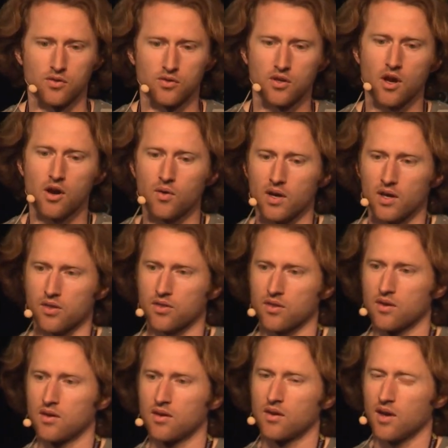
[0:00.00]
you go with,
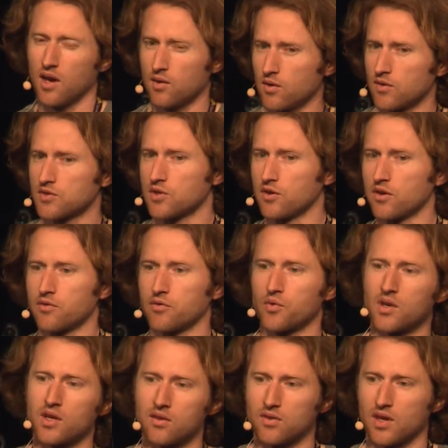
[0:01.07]
and we've sort of
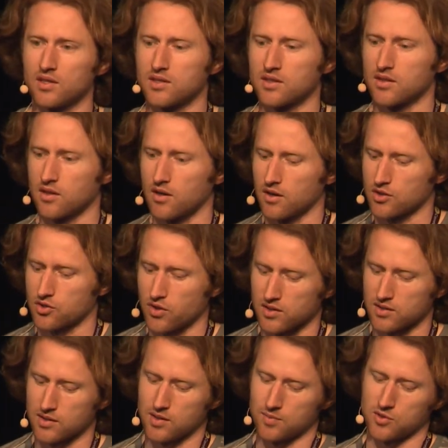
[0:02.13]
reinvented our
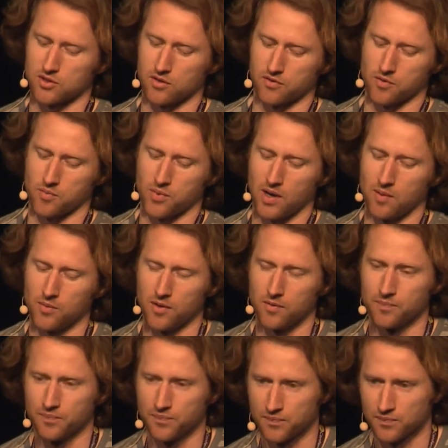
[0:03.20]
trusted observer problem.